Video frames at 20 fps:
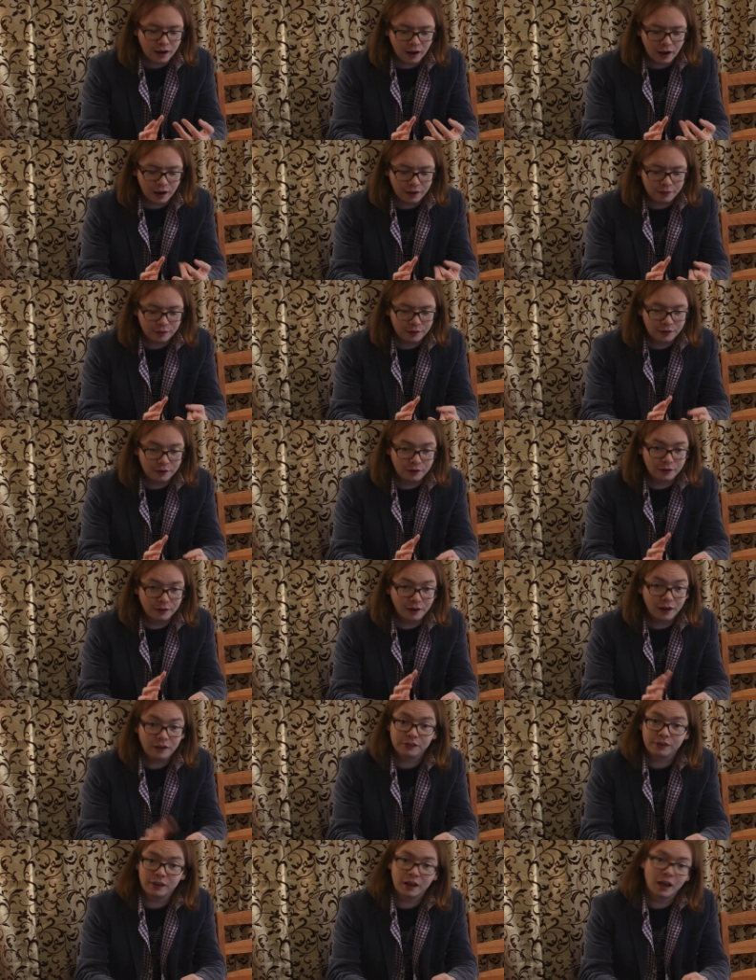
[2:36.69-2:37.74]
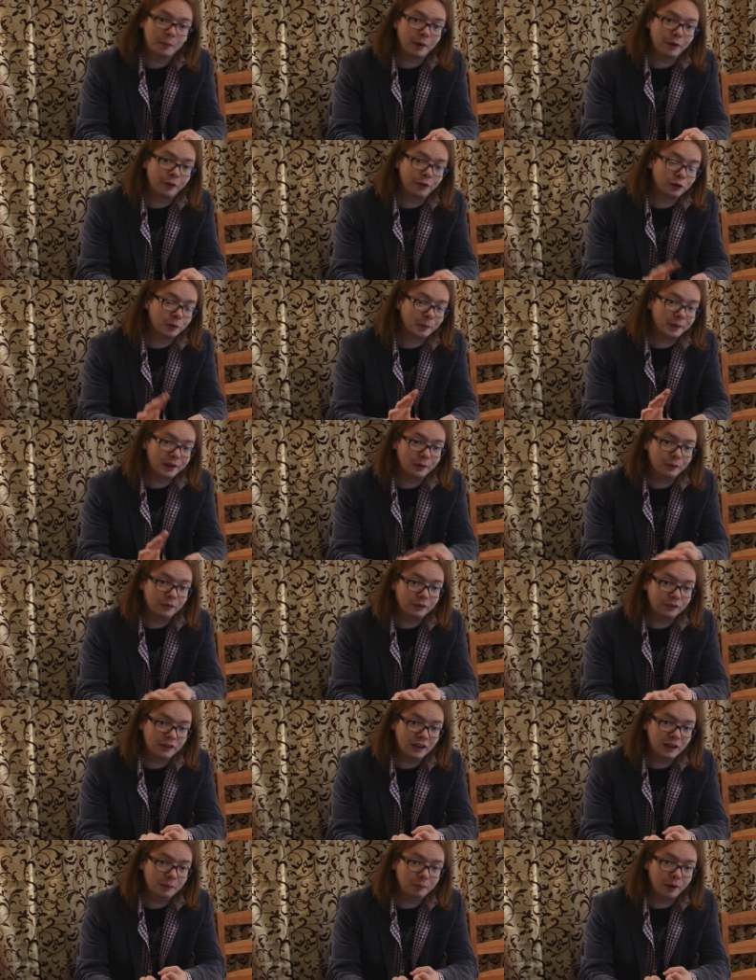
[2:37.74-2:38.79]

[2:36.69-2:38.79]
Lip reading: and the nice thing about the W and Z